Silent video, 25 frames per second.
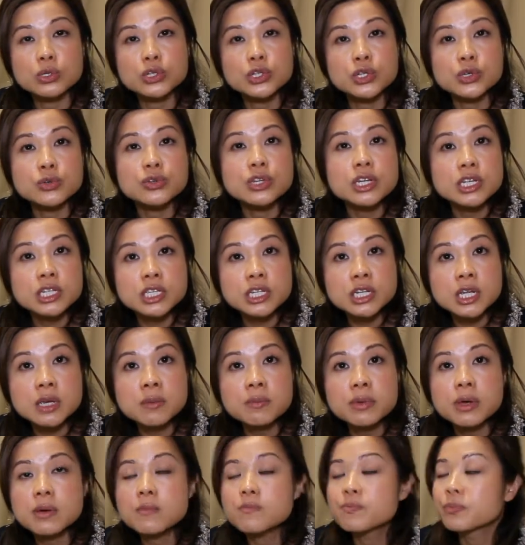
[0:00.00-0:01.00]

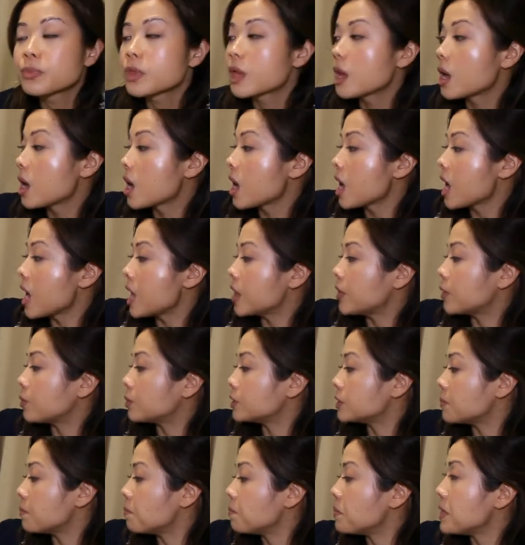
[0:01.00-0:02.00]
sunitinib. There
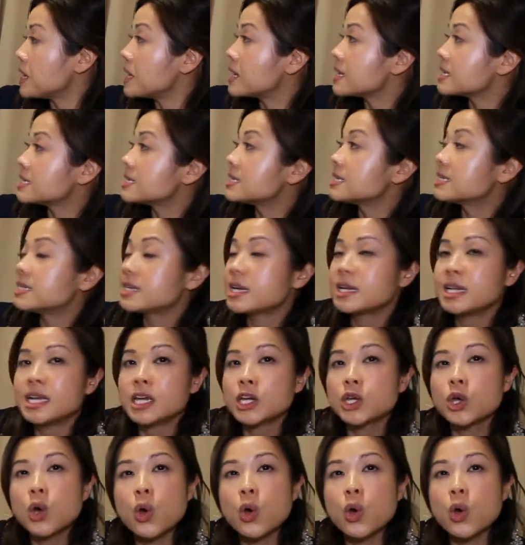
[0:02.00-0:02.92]
was a big study